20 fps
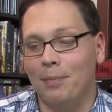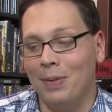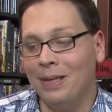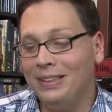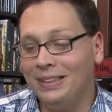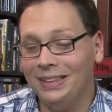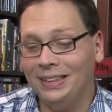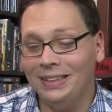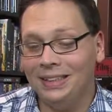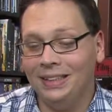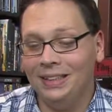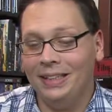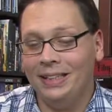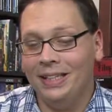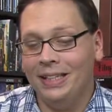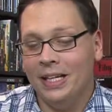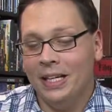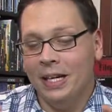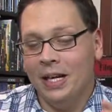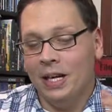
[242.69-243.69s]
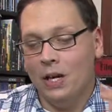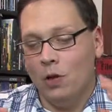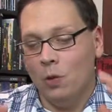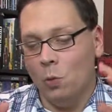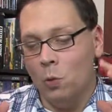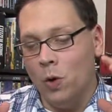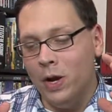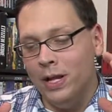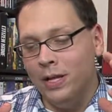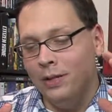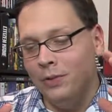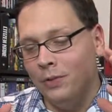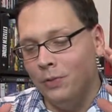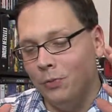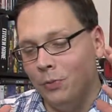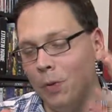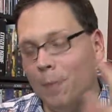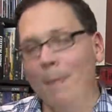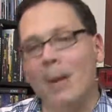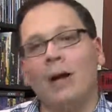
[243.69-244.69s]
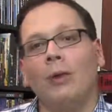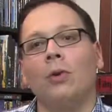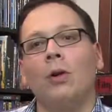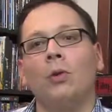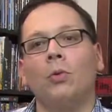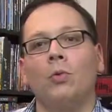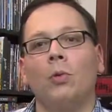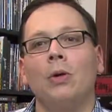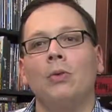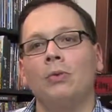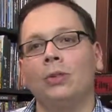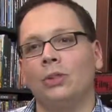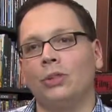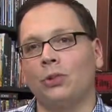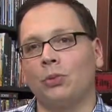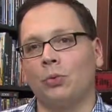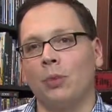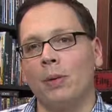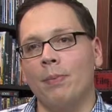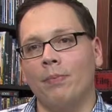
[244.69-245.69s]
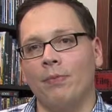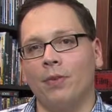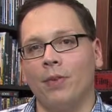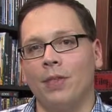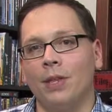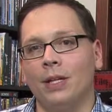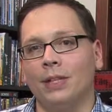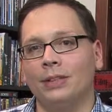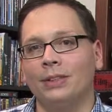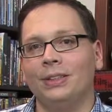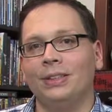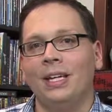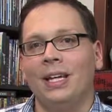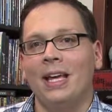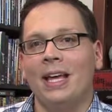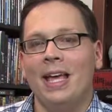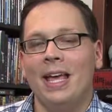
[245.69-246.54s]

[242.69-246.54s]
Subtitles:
Basically, when Romero wrote the script for this,